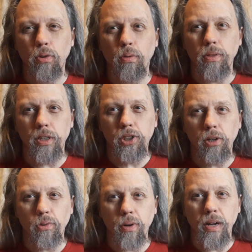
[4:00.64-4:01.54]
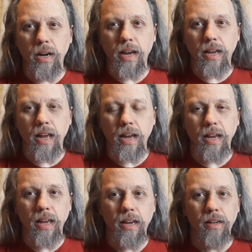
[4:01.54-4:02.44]
lure the children in, I
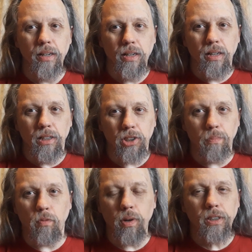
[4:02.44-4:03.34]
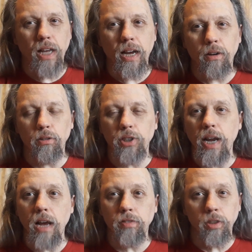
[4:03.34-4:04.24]
gotta get some voice actors
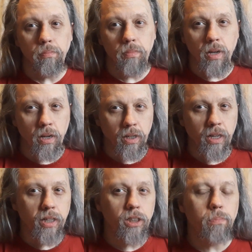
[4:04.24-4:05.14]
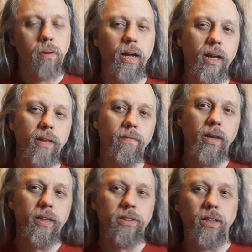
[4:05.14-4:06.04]
and have some young kids playing
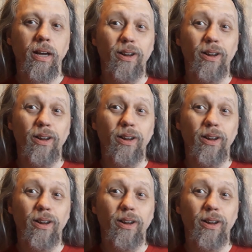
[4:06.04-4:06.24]
these